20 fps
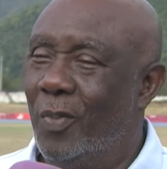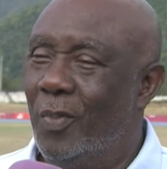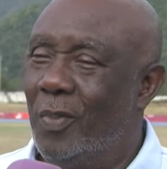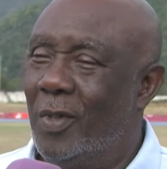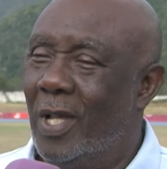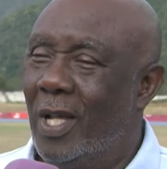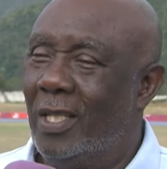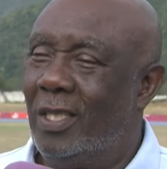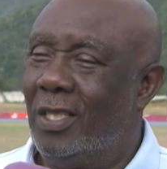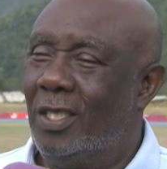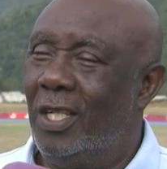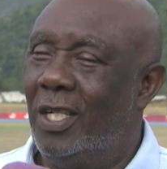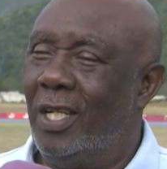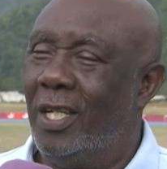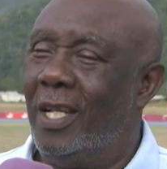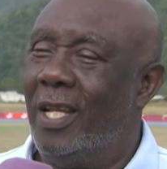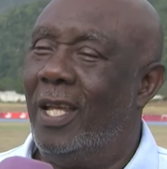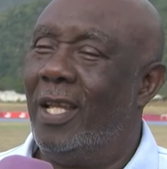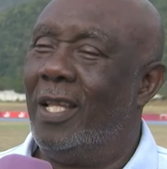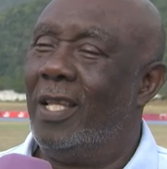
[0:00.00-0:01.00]
what happened is
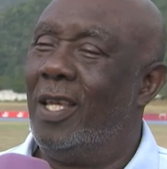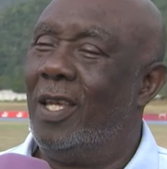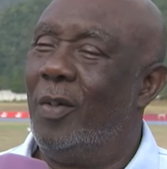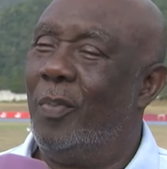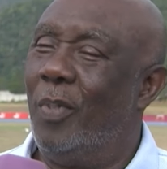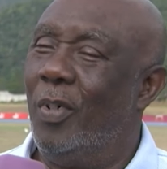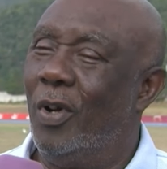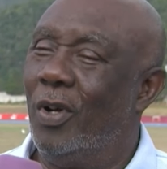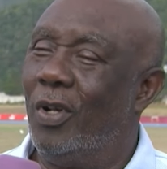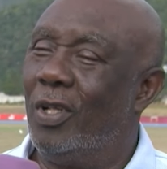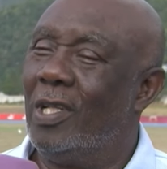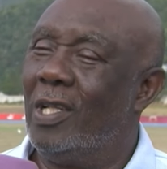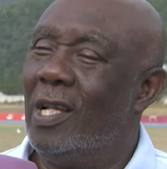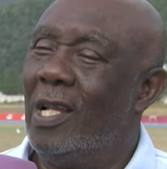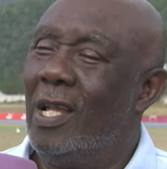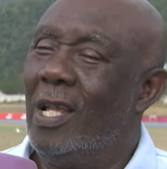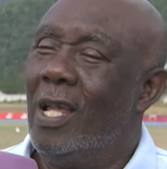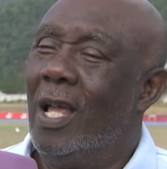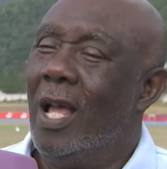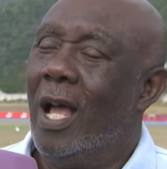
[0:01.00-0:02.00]
that they were
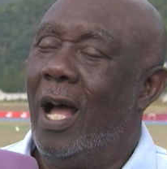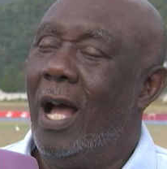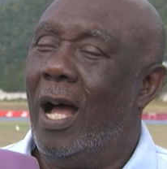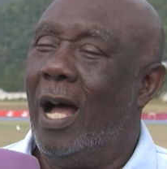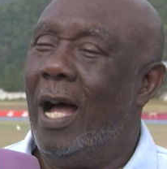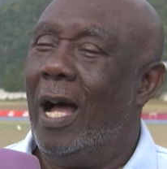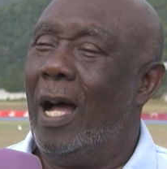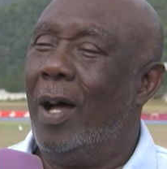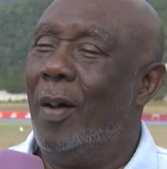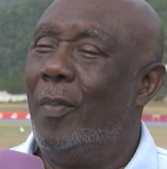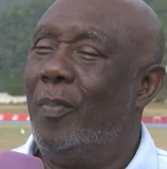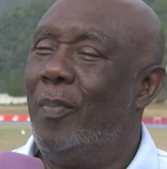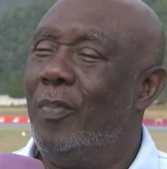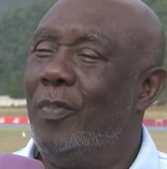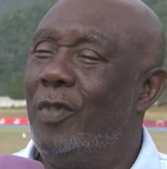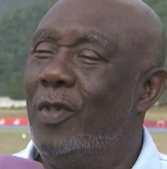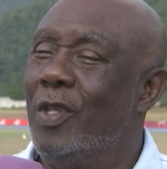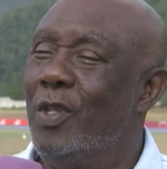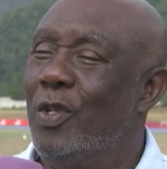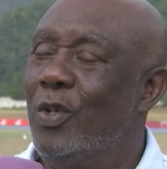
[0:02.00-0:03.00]
training, not
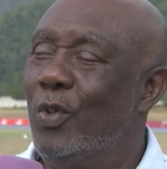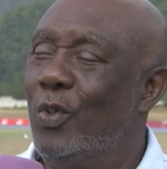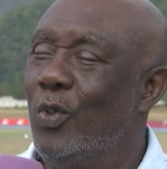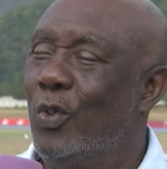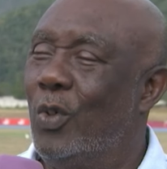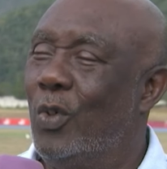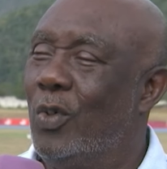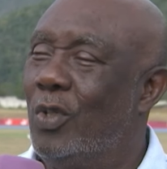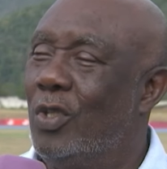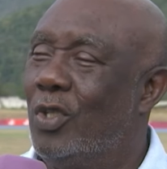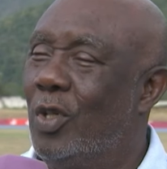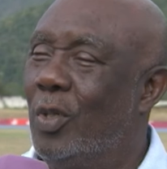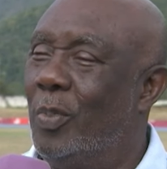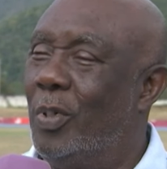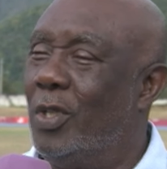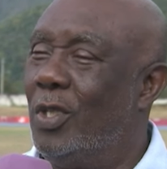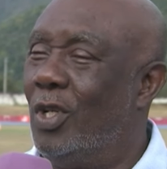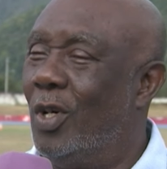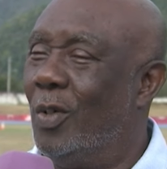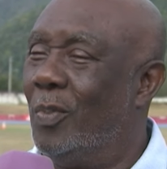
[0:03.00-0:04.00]
I didn't give
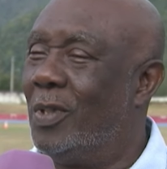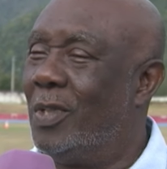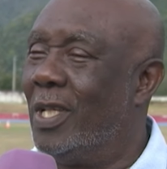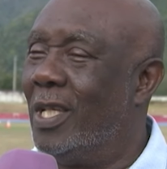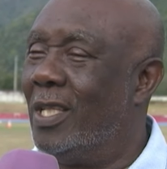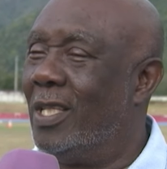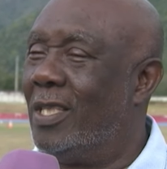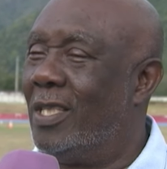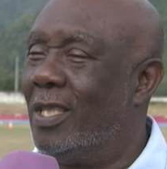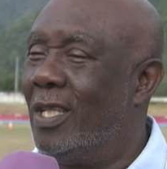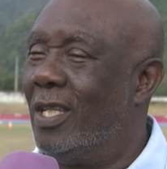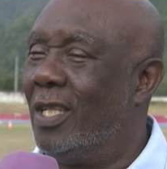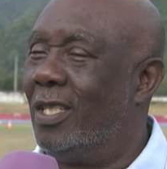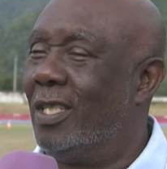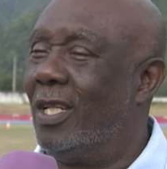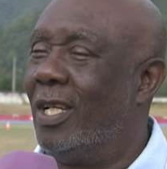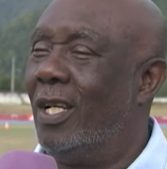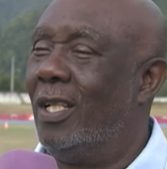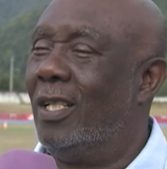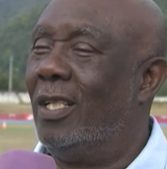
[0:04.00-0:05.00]
them permission. They trained the
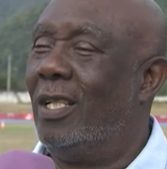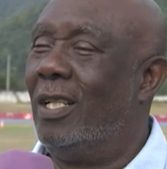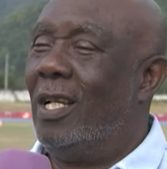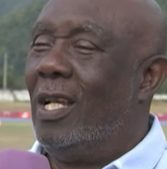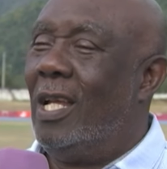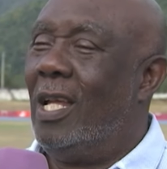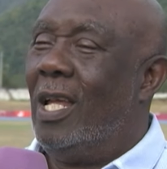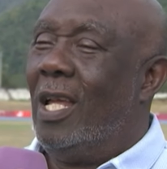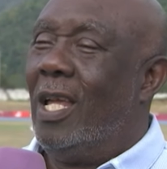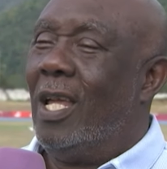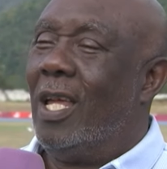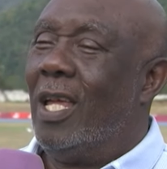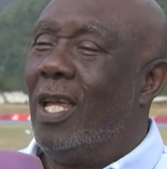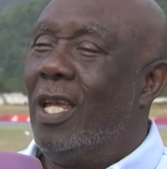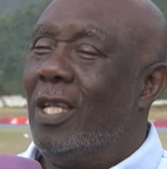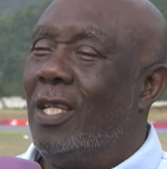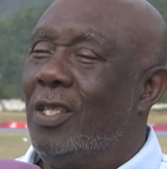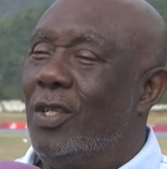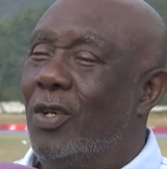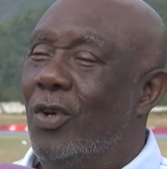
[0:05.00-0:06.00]
day before the
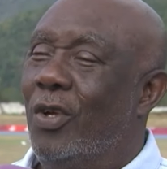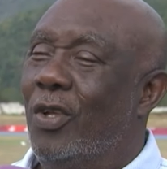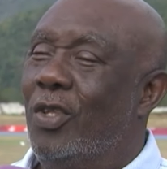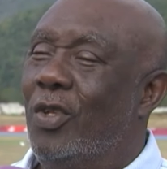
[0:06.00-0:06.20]
competition.